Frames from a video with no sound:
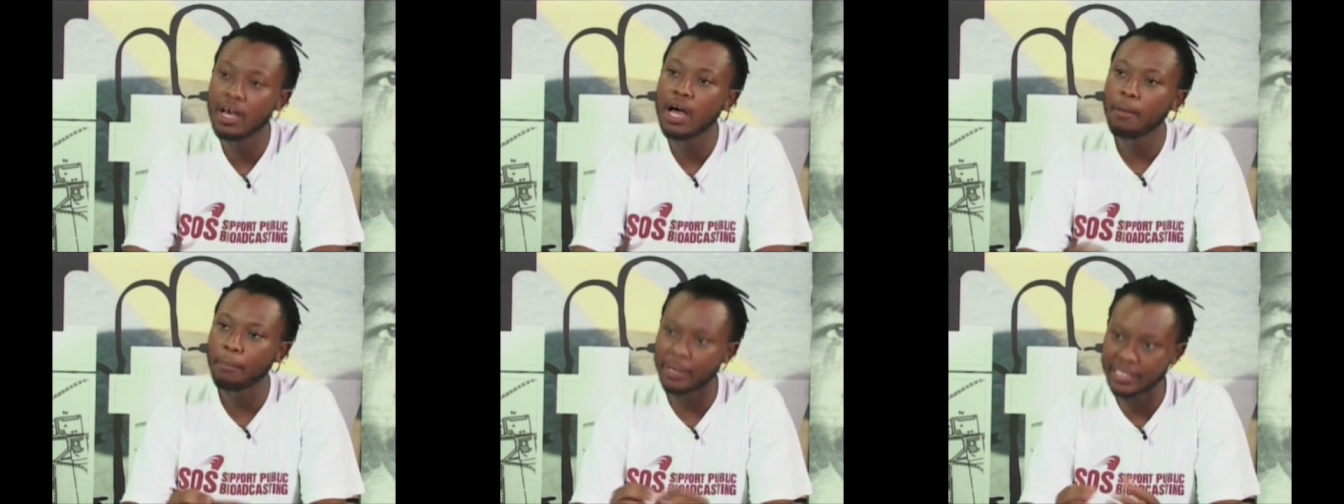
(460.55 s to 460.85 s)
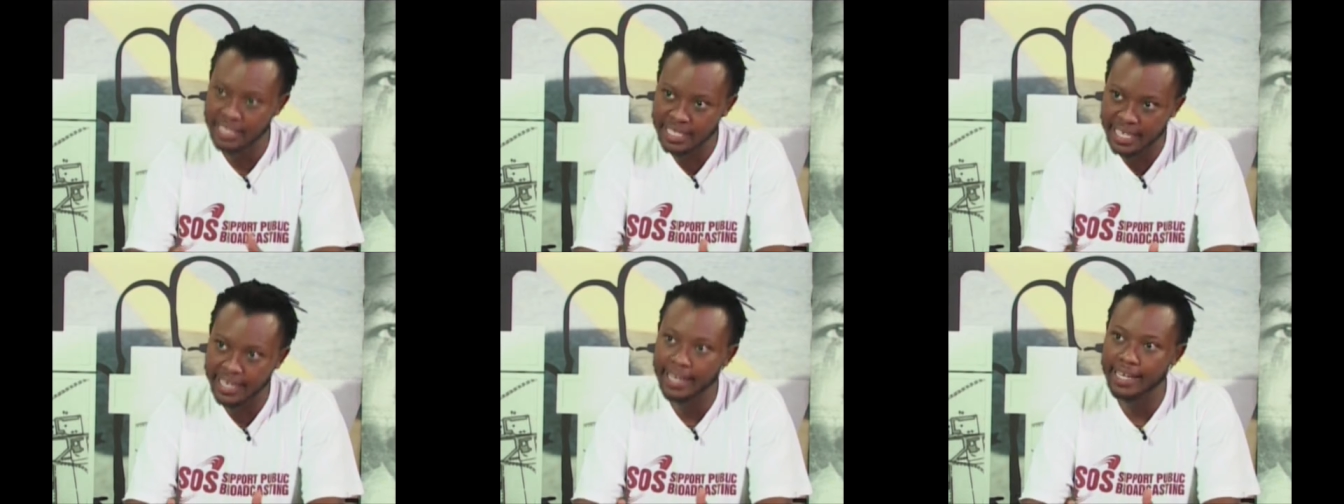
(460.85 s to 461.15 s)

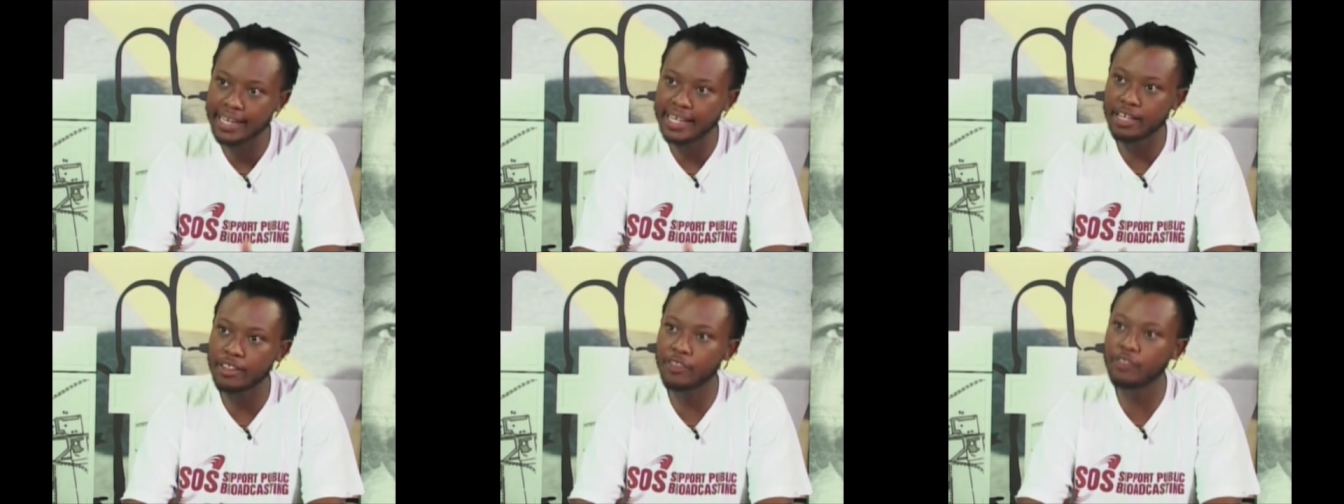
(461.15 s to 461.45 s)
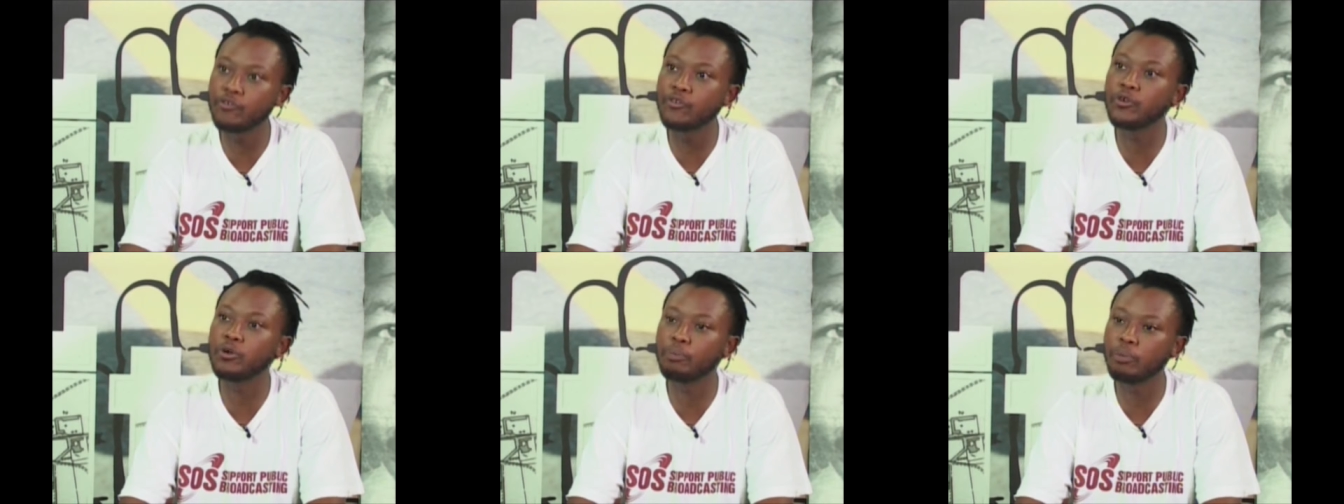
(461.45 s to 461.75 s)
particularly
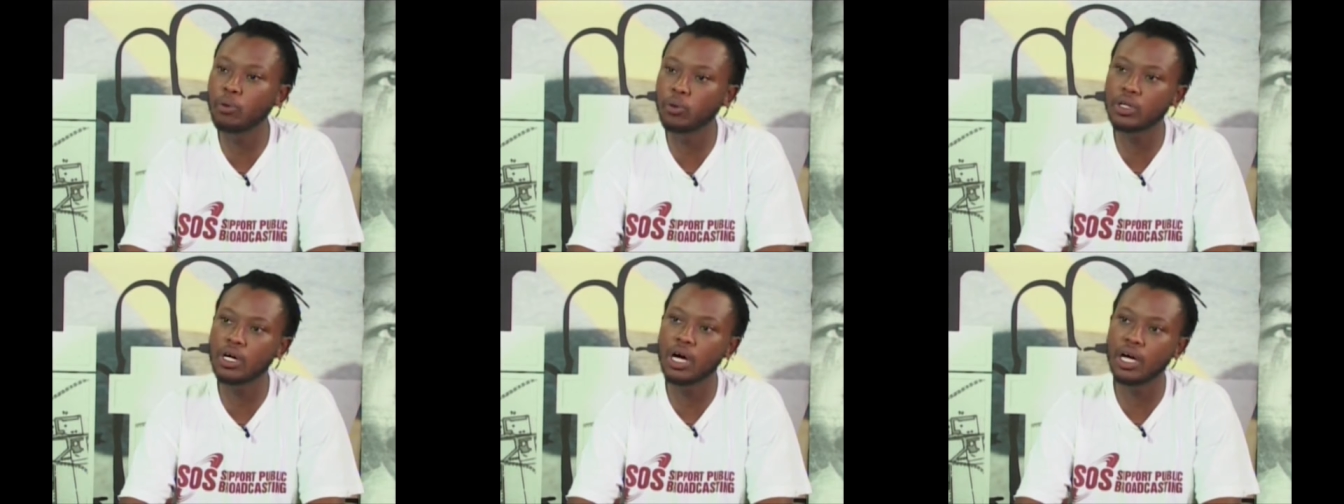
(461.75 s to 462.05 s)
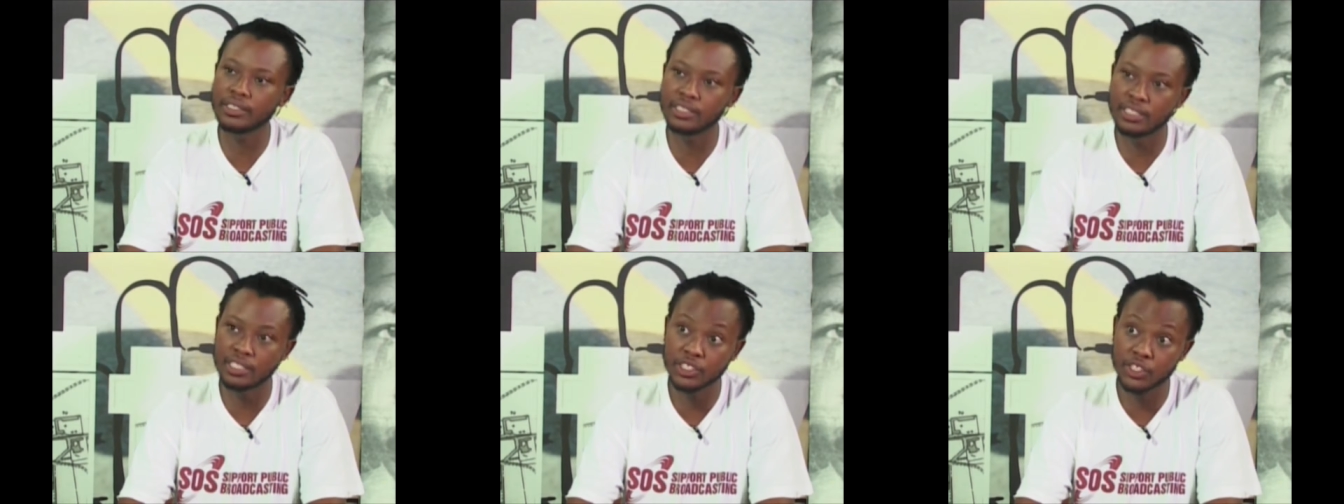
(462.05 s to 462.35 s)
through
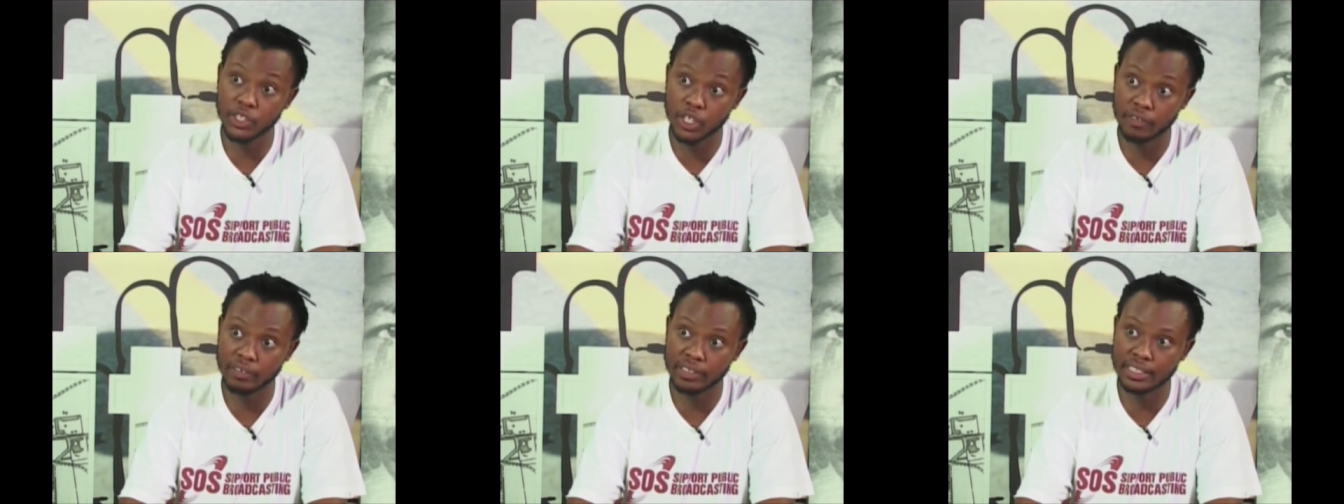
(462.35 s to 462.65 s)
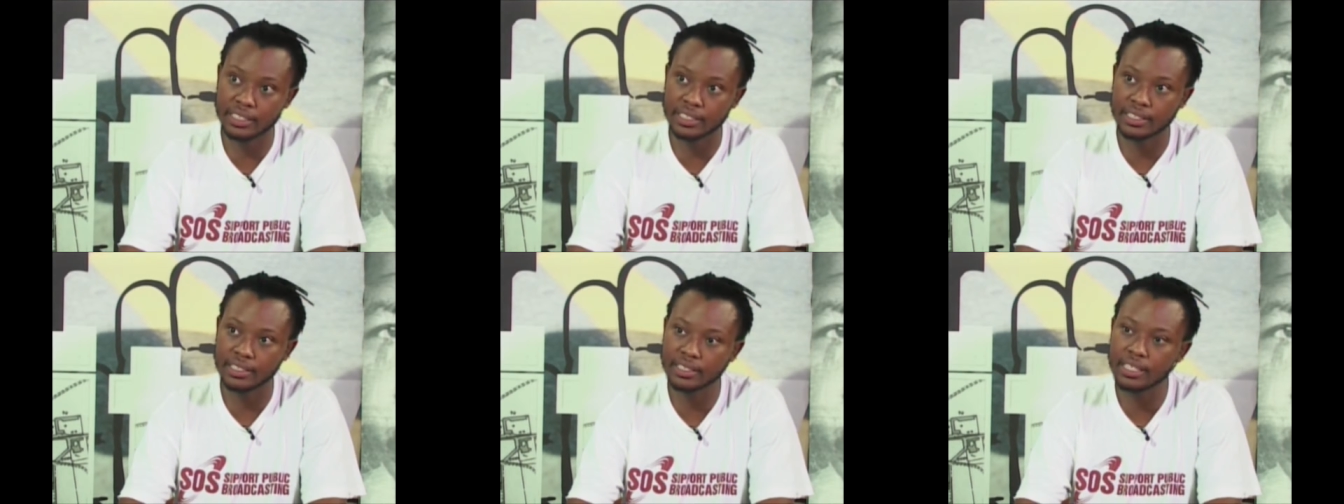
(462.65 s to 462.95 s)
broadcasting services.